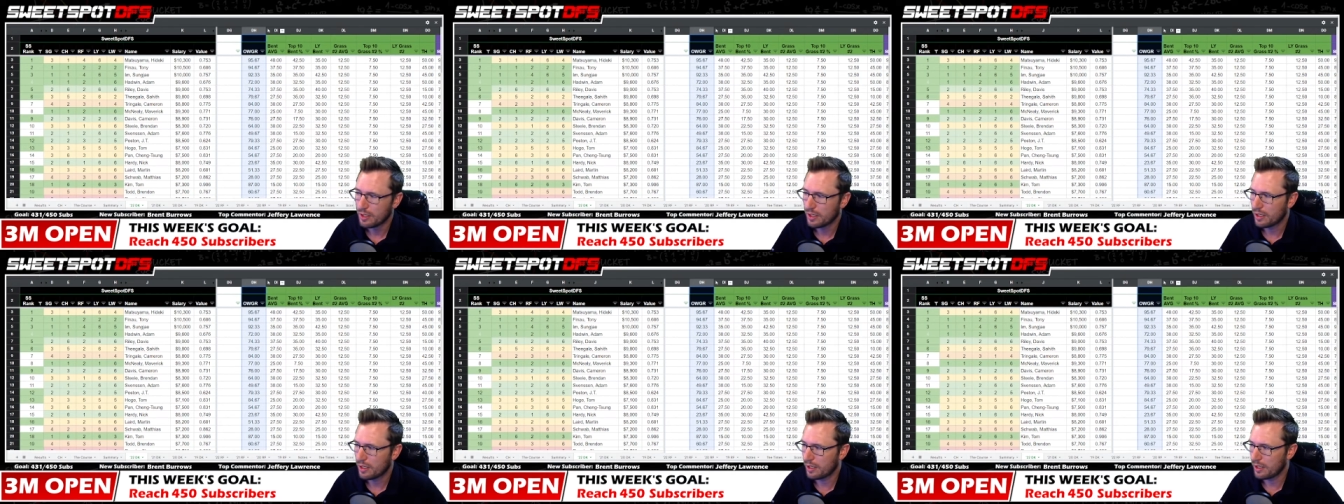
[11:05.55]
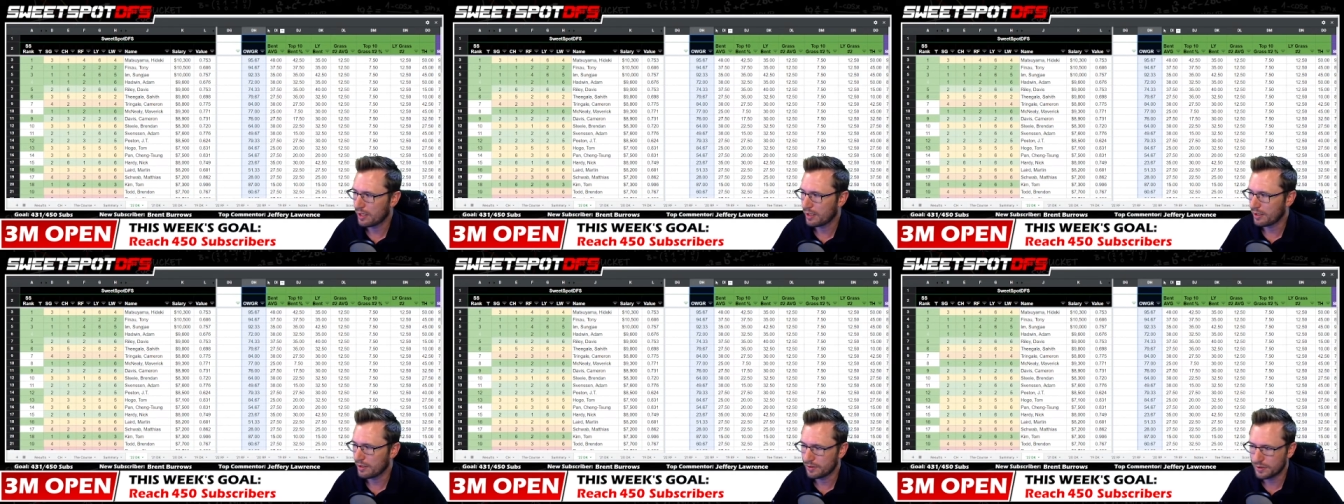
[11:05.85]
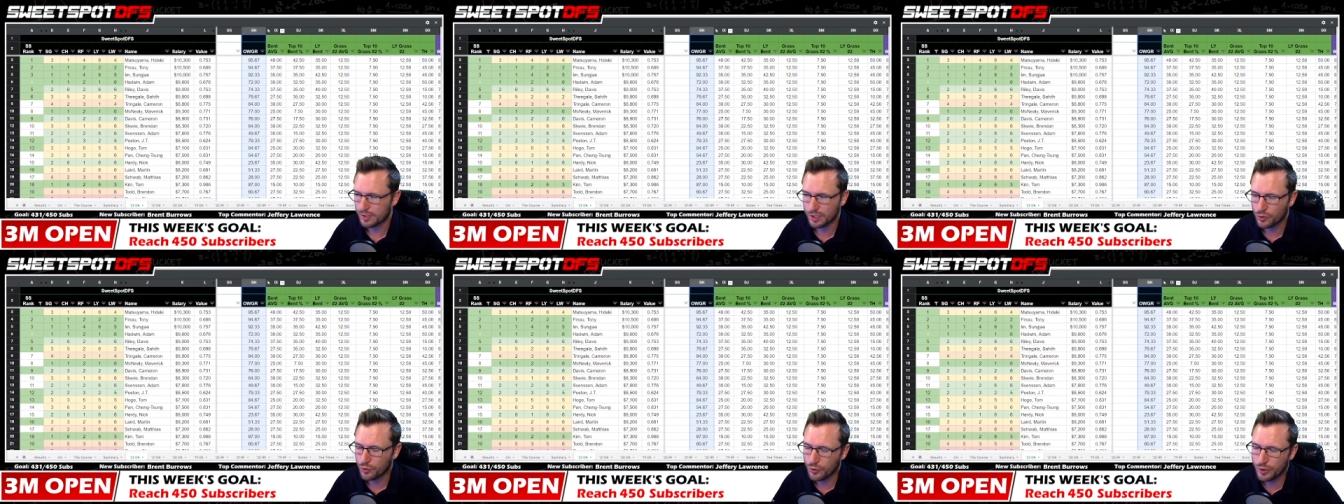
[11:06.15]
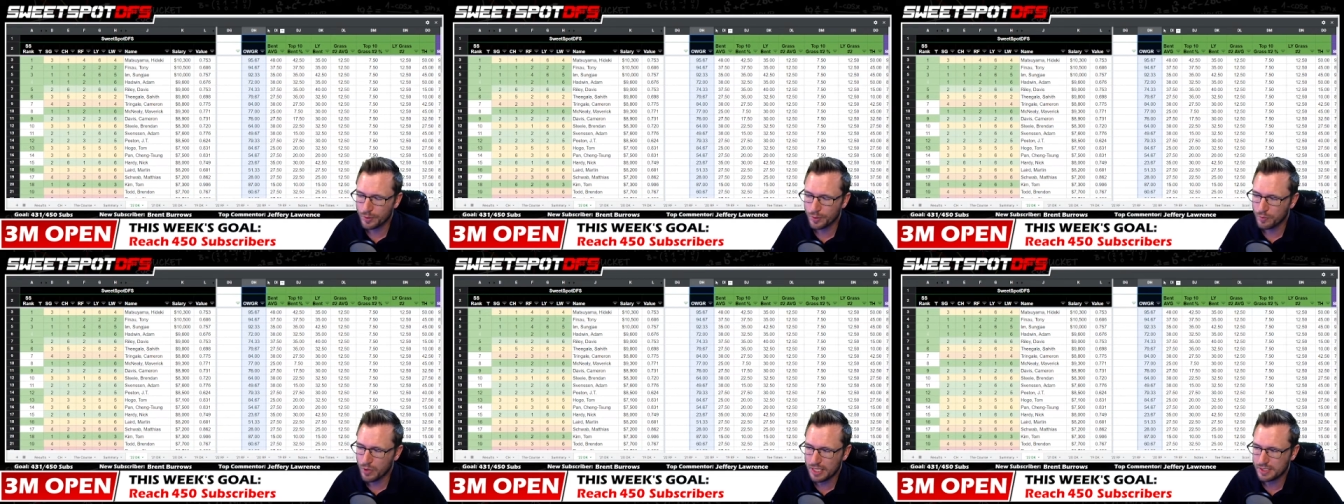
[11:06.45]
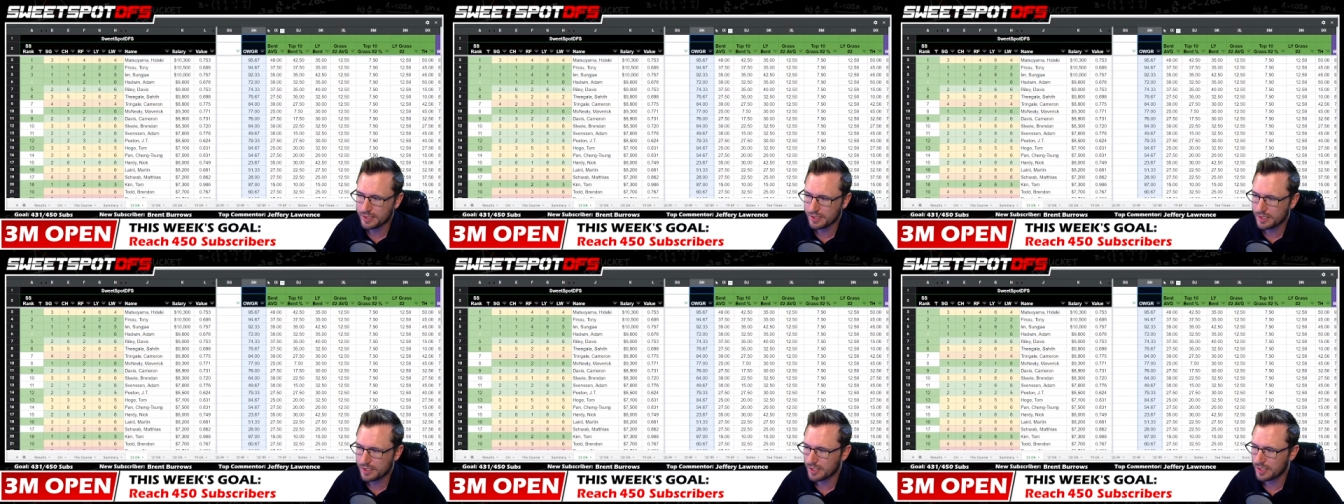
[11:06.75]
Uh, the cream
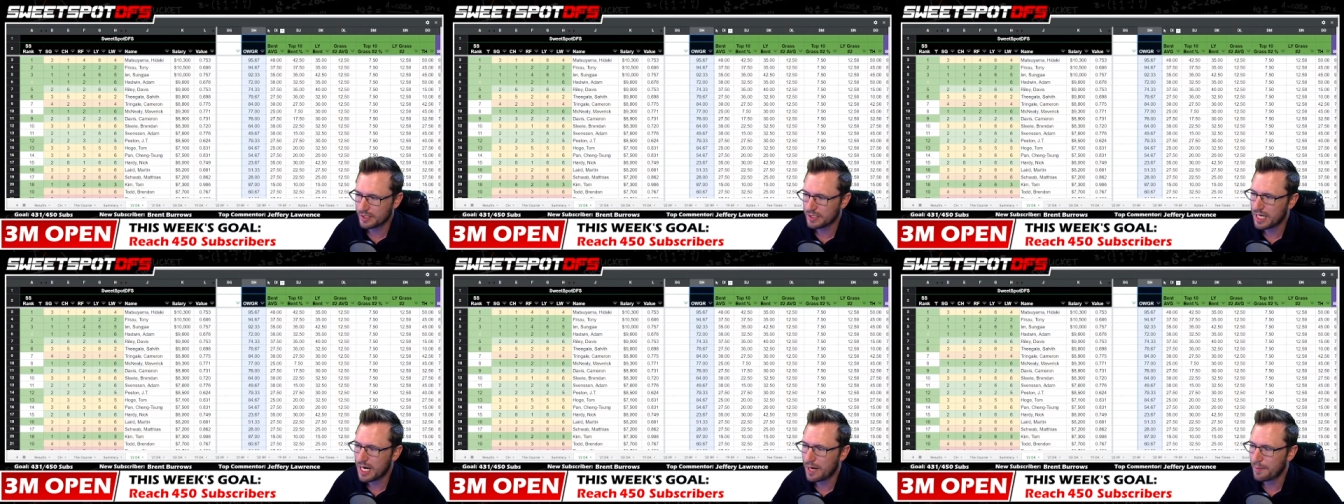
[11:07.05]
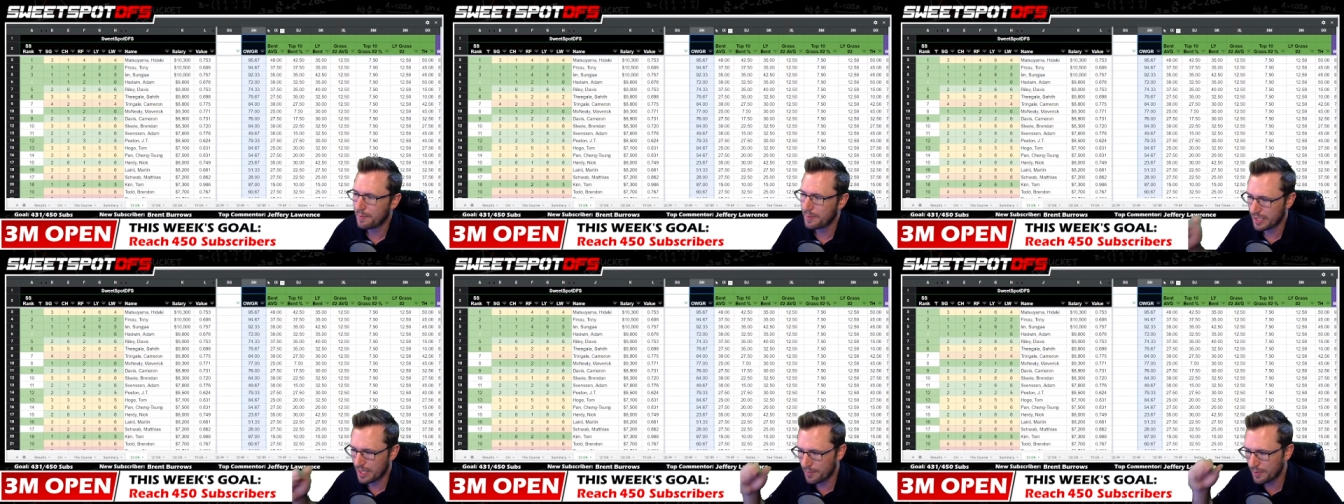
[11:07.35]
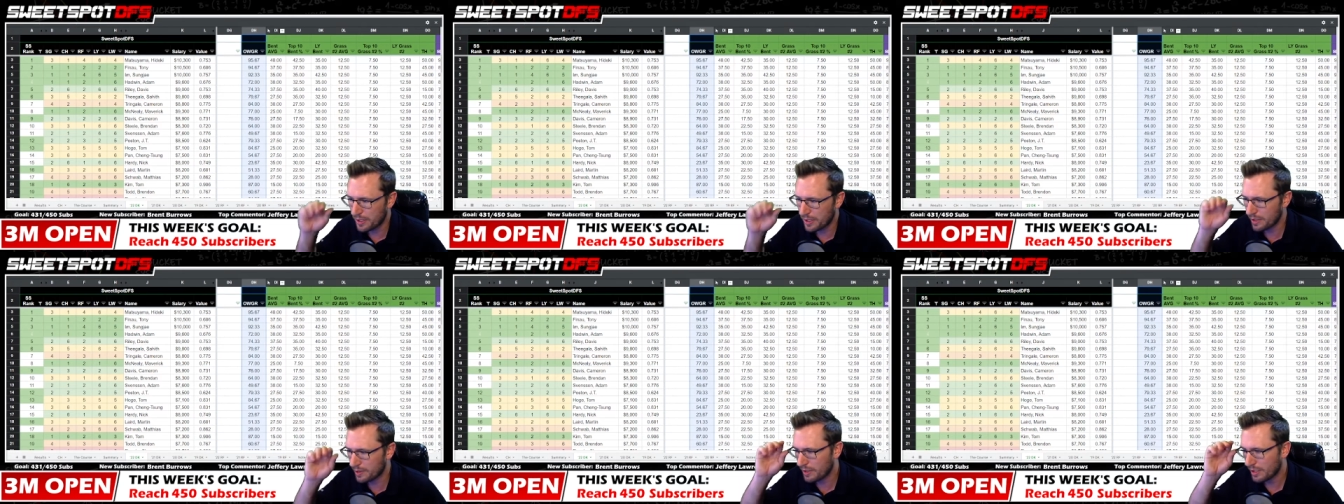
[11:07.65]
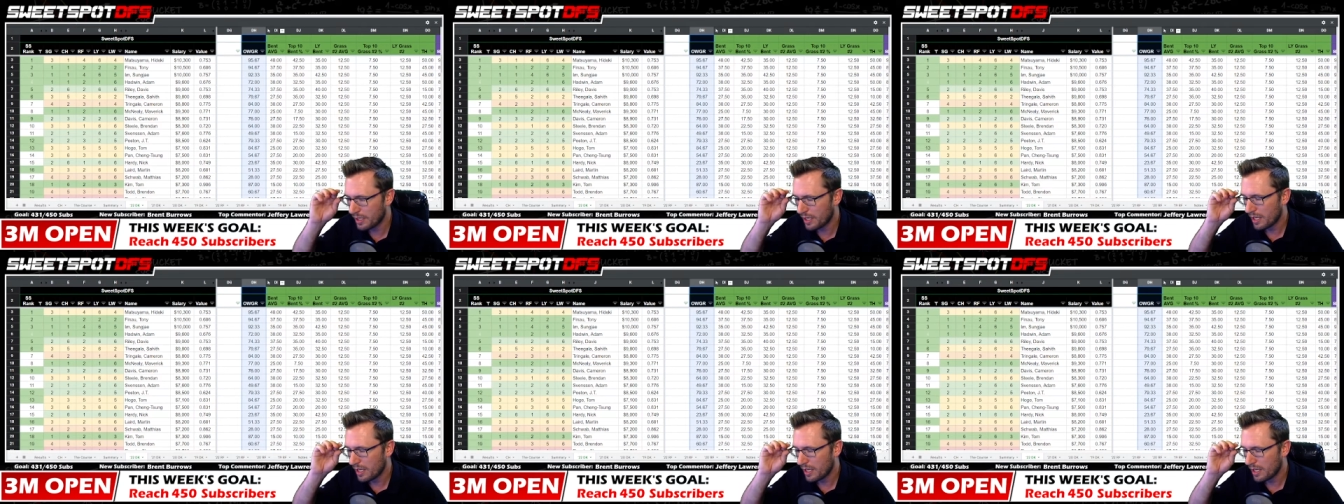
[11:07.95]
rises to the top, and I'm gonna.